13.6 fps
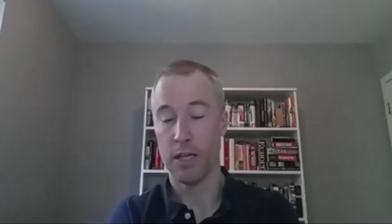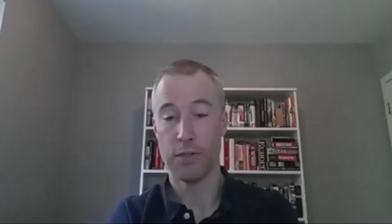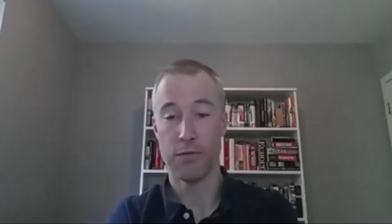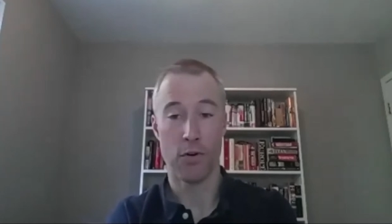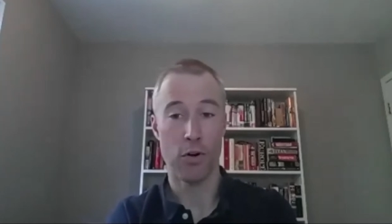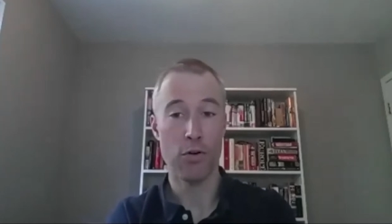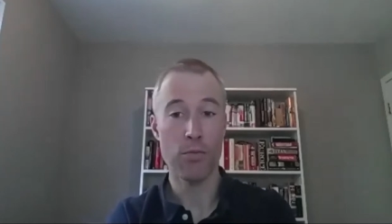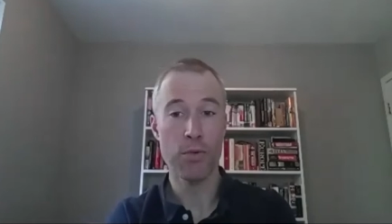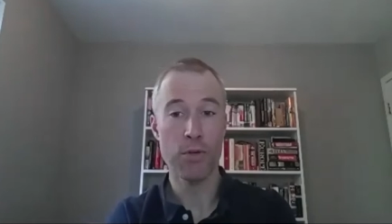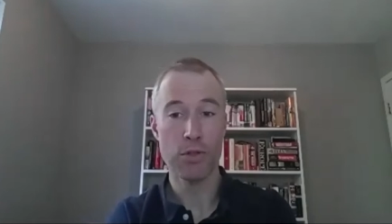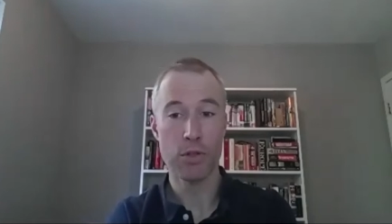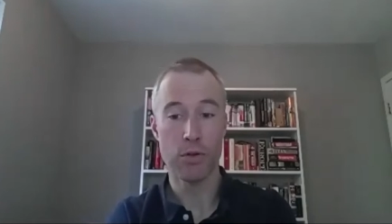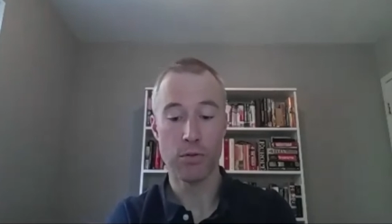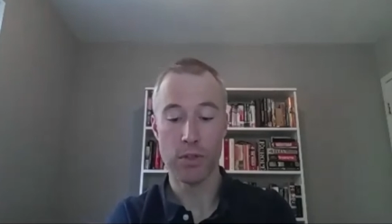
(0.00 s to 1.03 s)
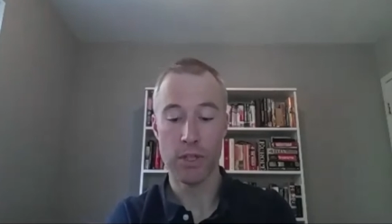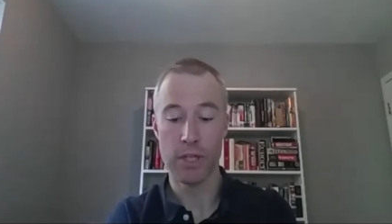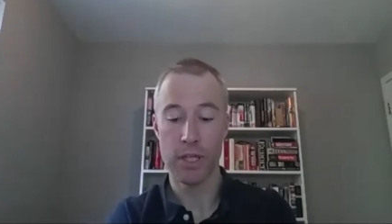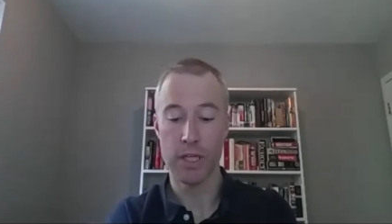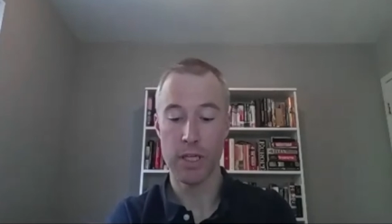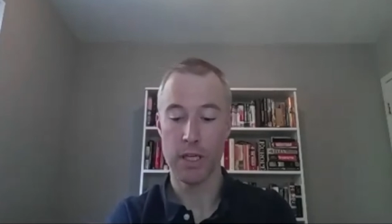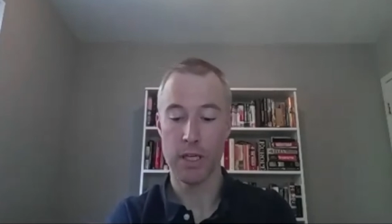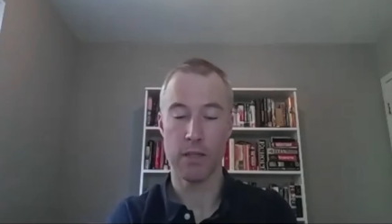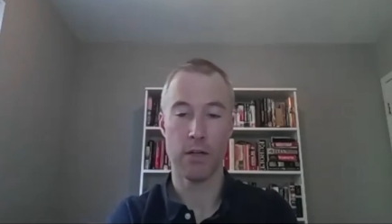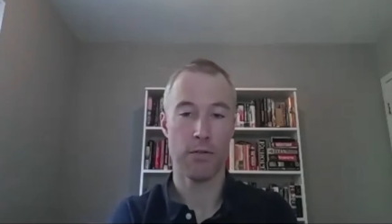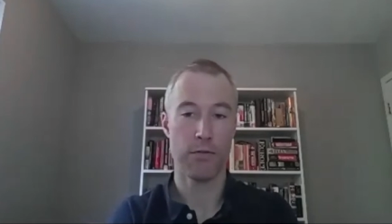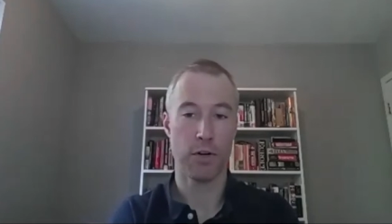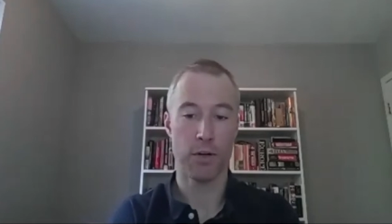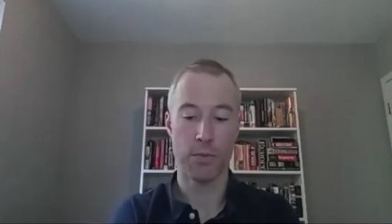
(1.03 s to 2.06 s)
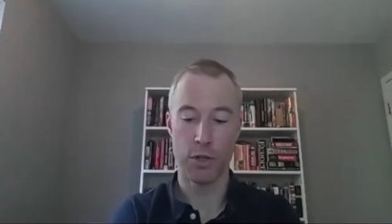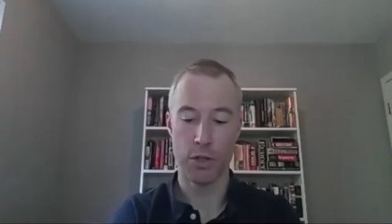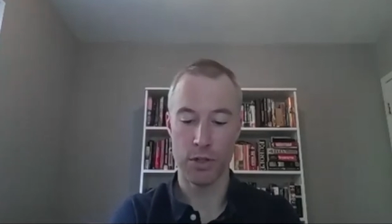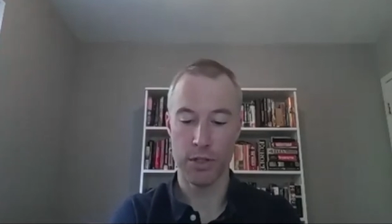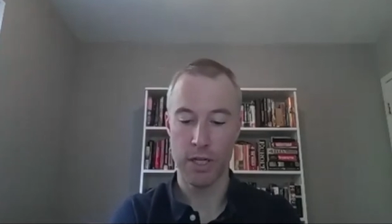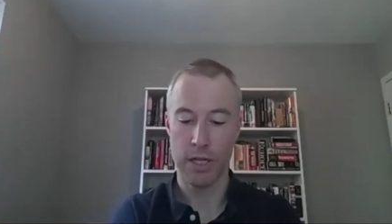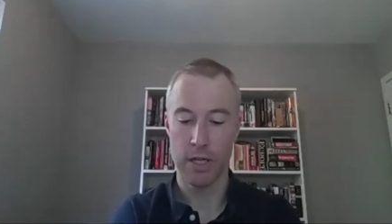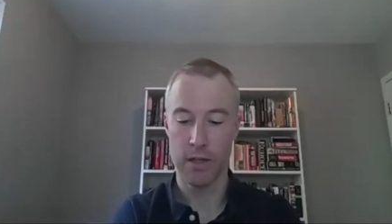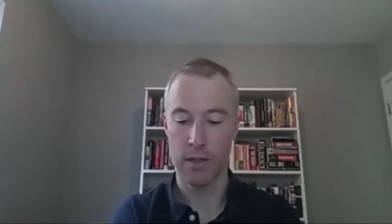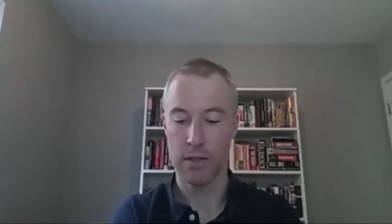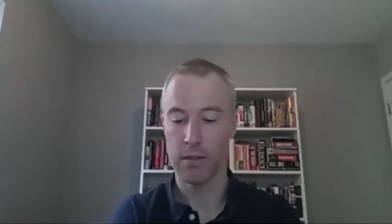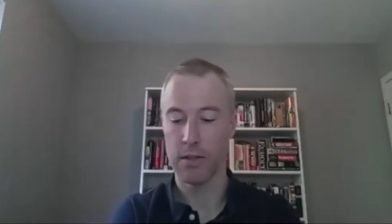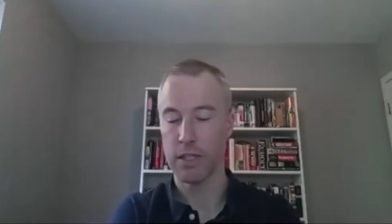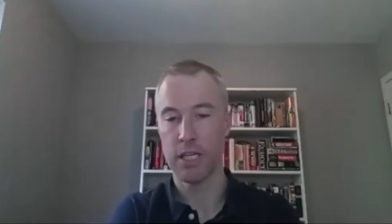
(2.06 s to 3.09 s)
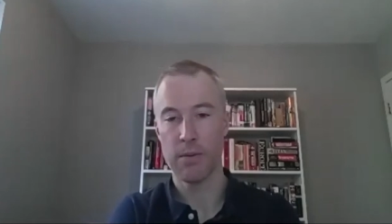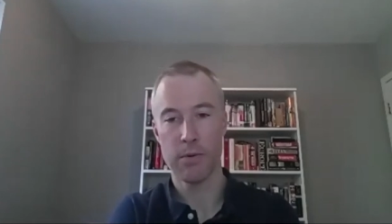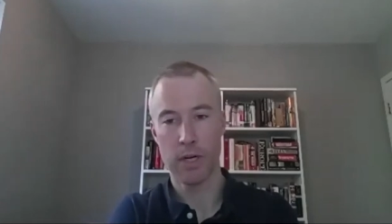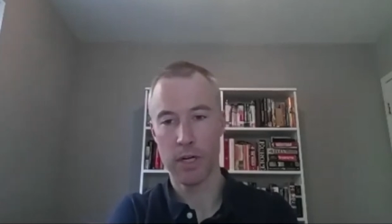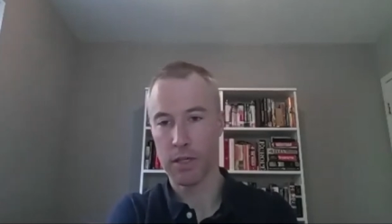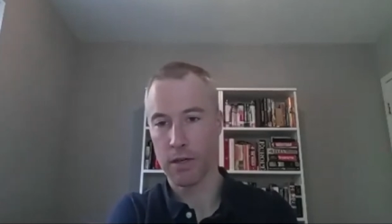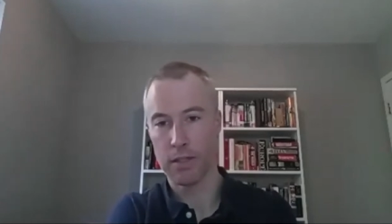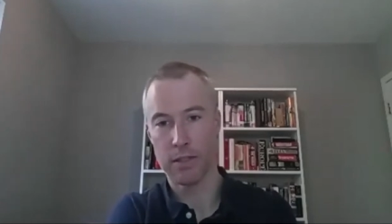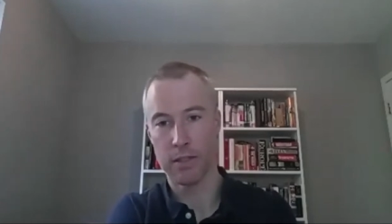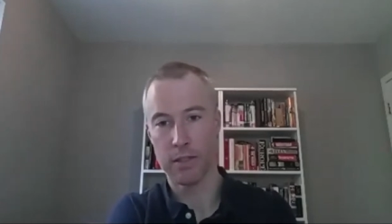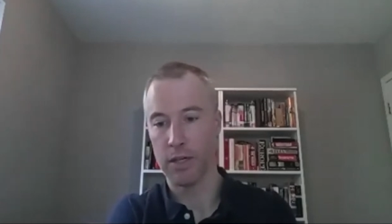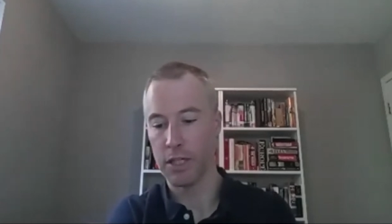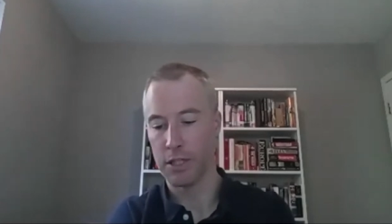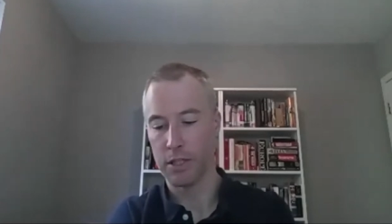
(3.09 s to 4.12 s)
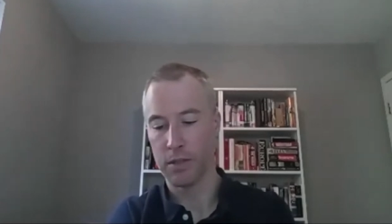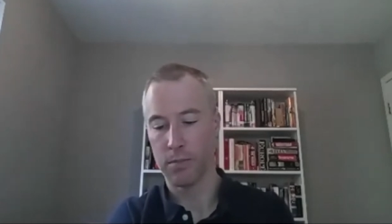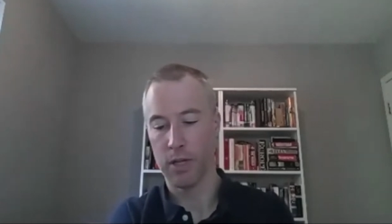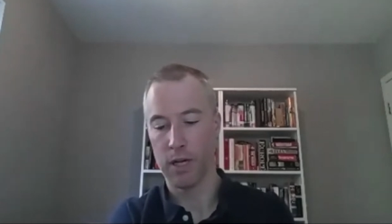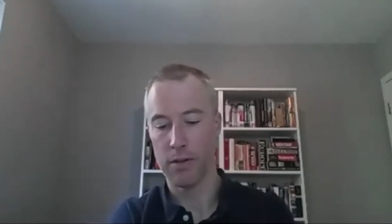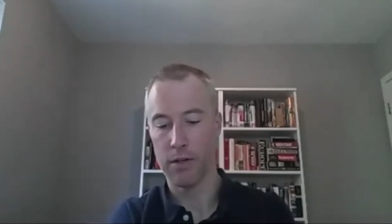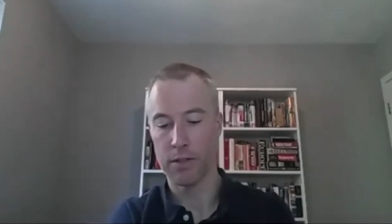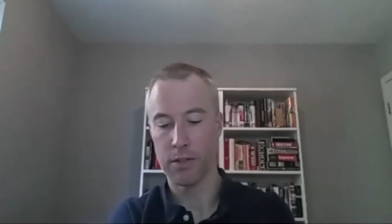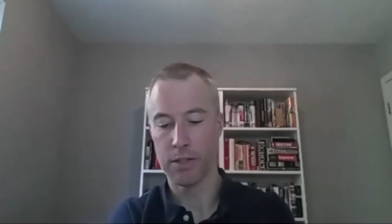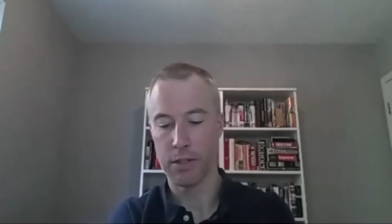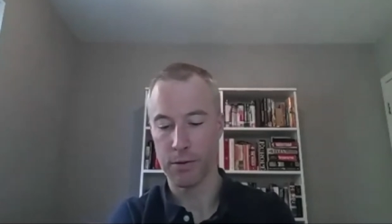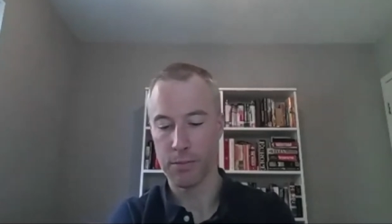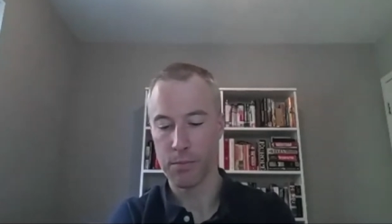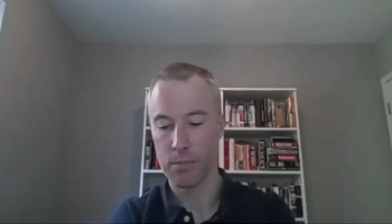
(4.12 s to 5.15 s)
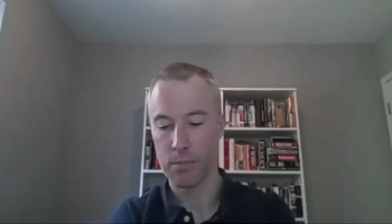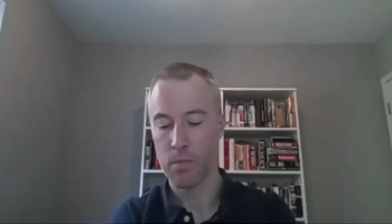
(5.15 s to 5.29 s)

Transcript: is for home use only and not for commercial sale. And the same kind of considerations apply there too.